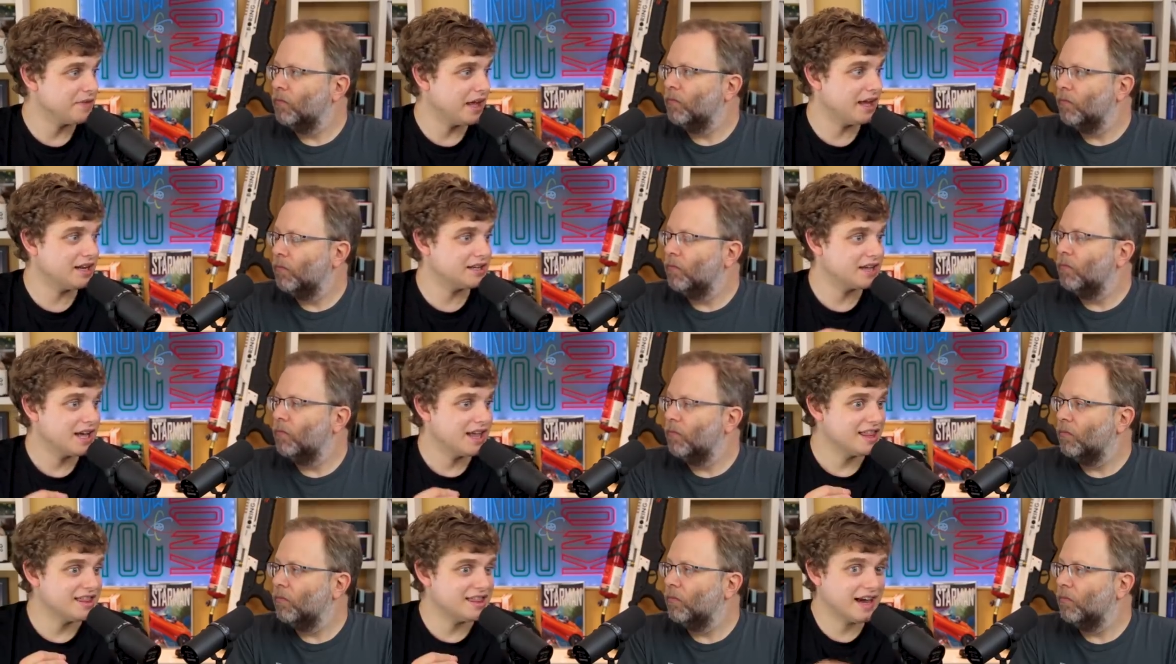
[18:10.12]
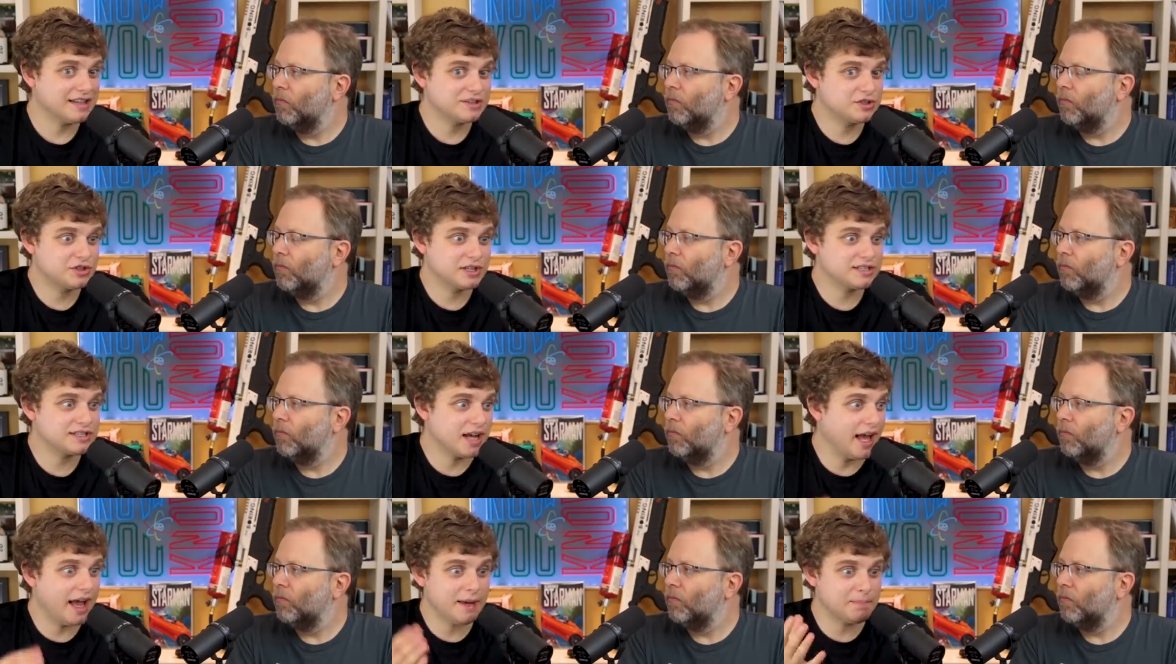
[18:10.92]
Speaker 1: And that's just
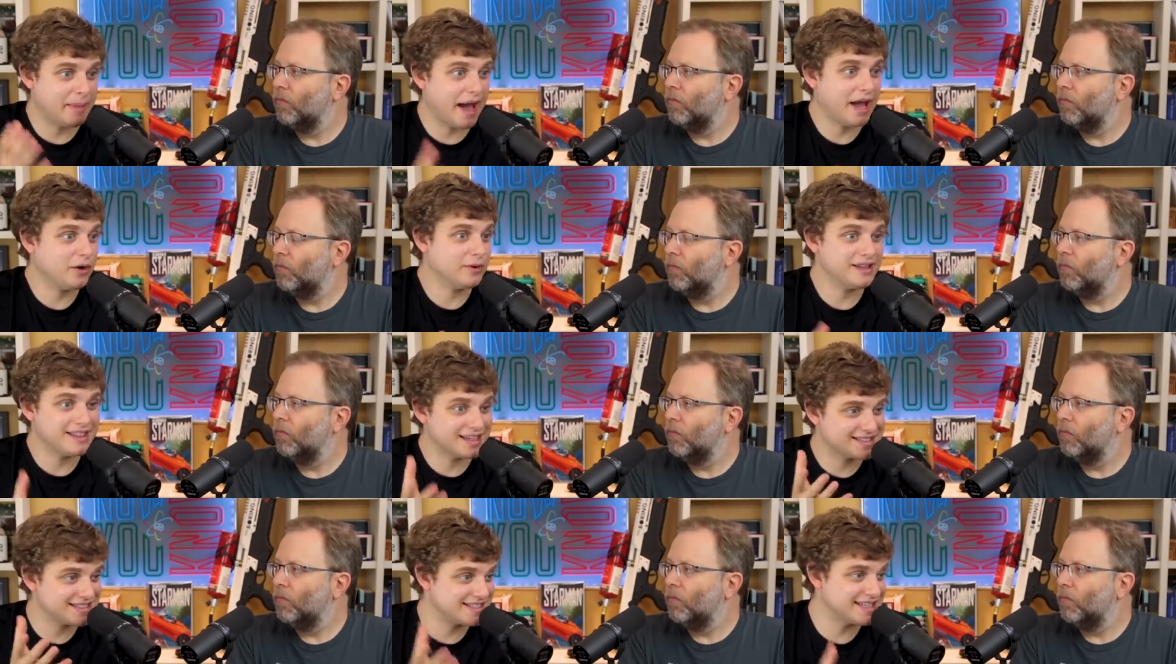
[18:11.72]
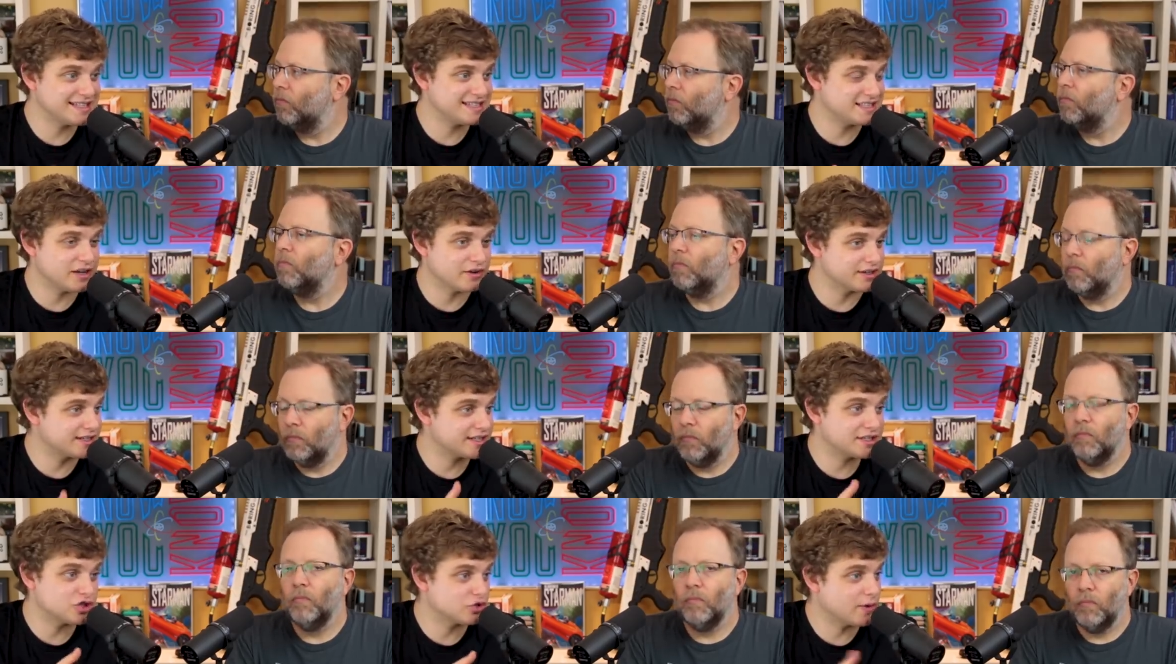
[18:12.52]
a battery that sits there. It
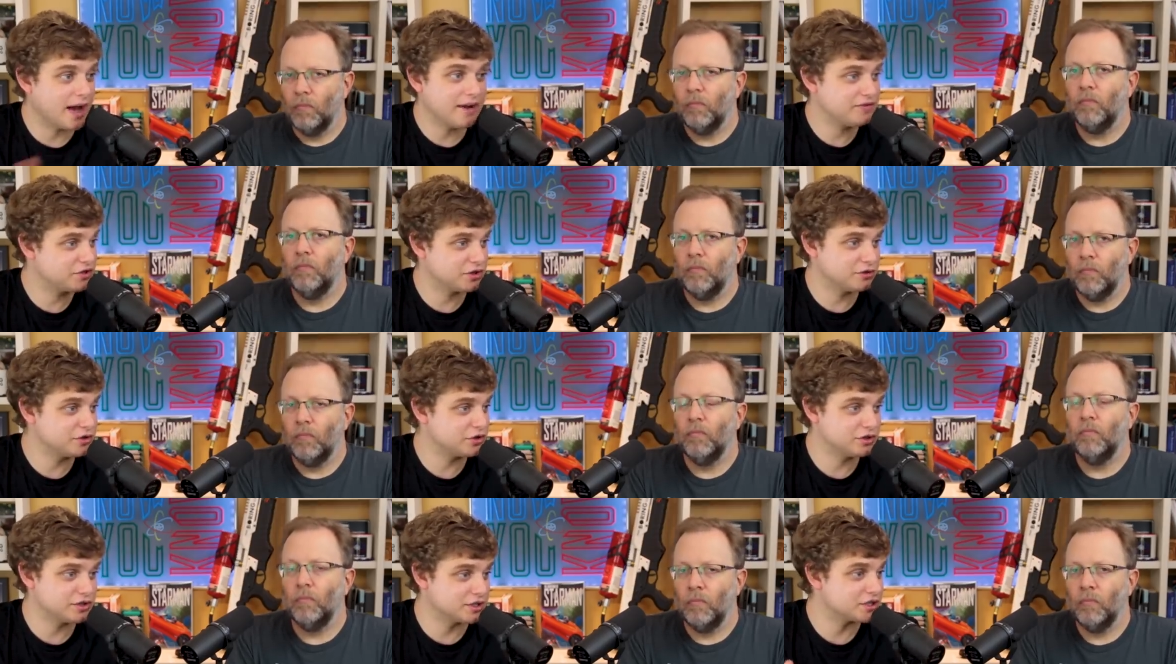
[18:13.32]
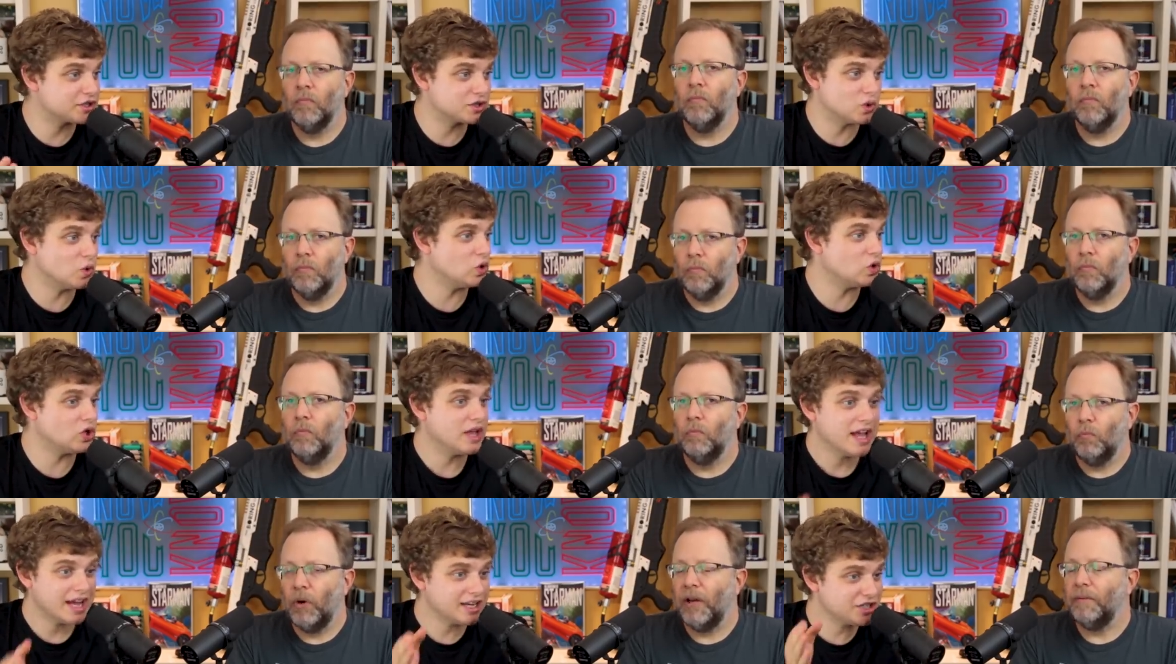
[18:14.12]
doesn't drive children to school.
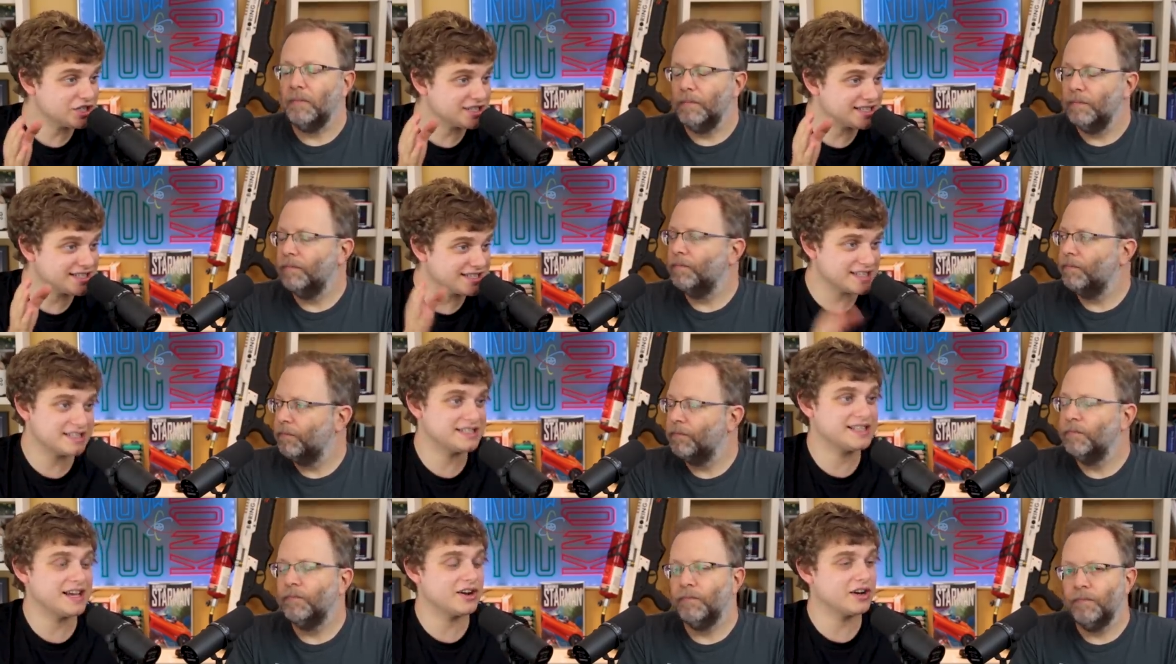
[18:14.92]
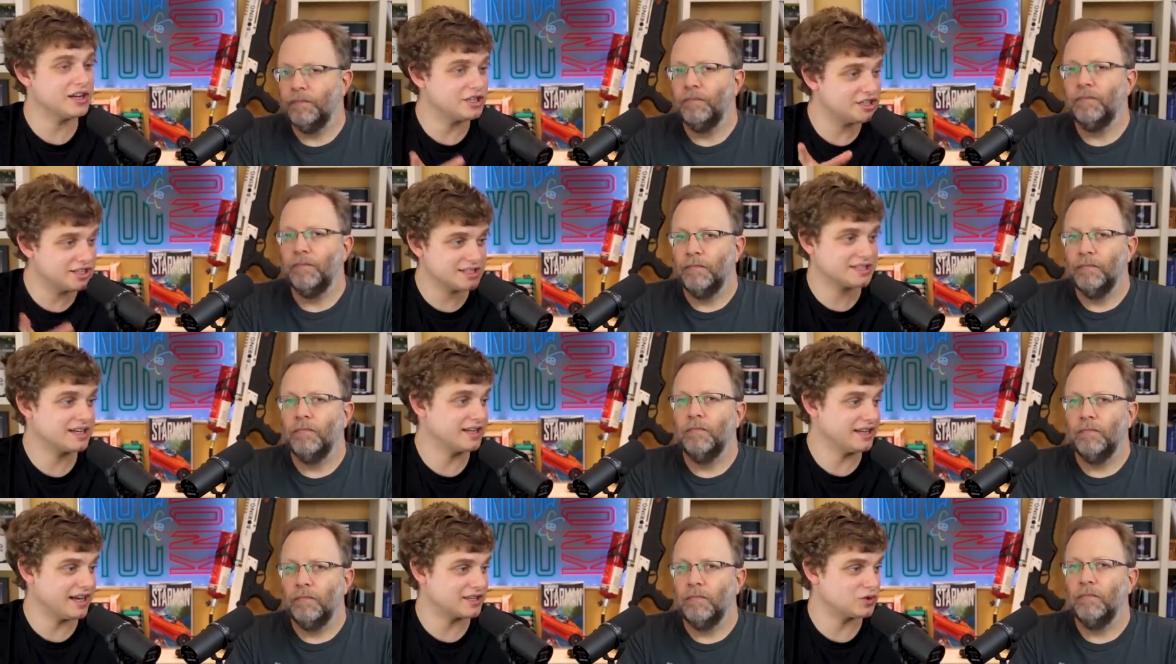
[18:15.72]
Right. It just sits there. It just
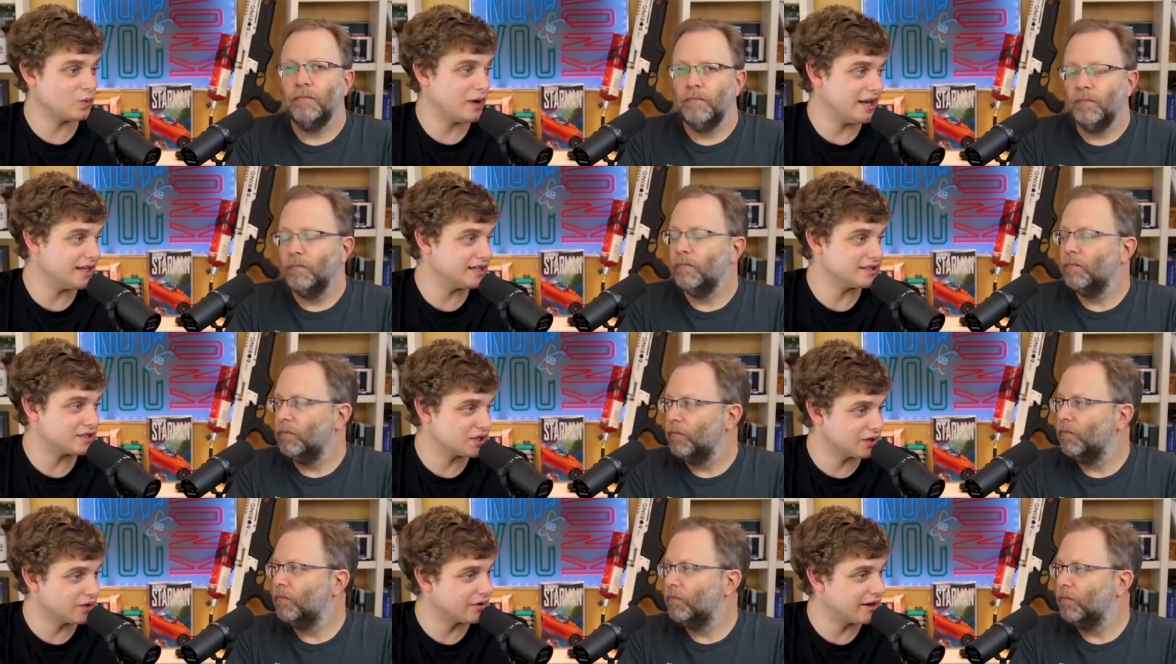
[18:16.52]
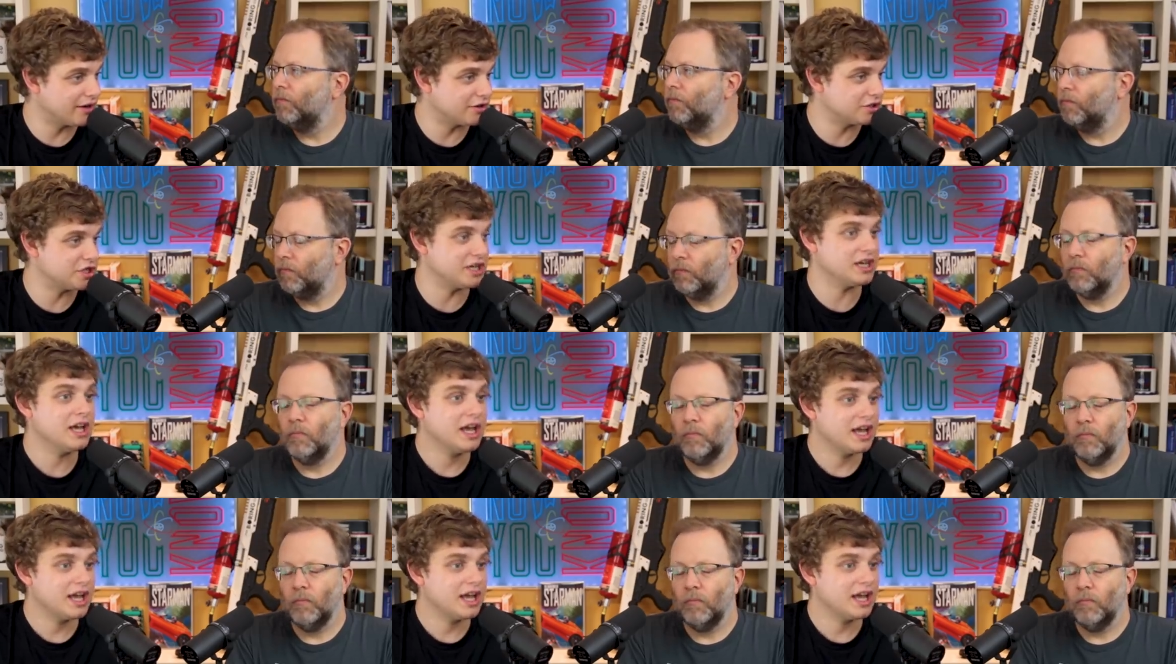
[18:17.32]
collects wind and solar energy